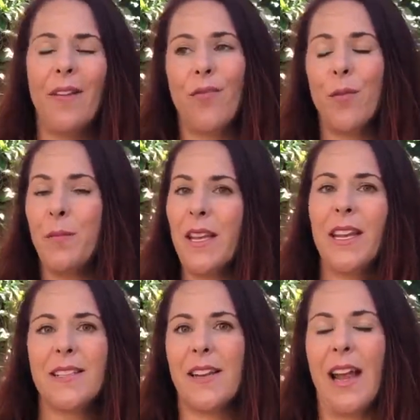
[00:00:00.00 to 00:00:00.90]
For me,
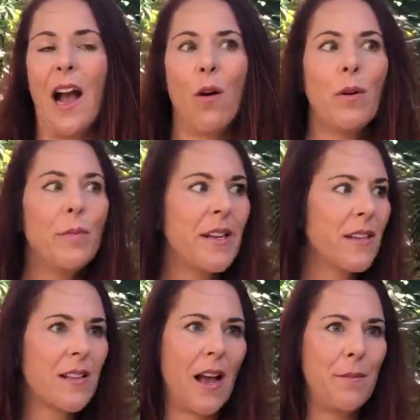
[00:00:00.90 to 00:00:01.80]
it's an hour,
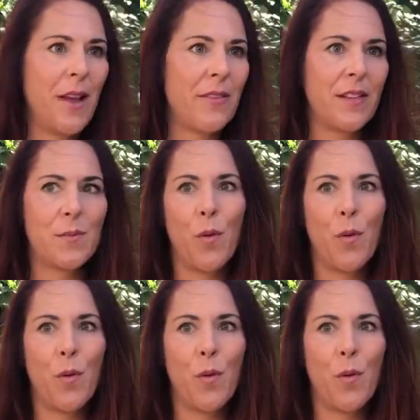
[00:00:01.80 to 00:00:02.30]
because I'm at this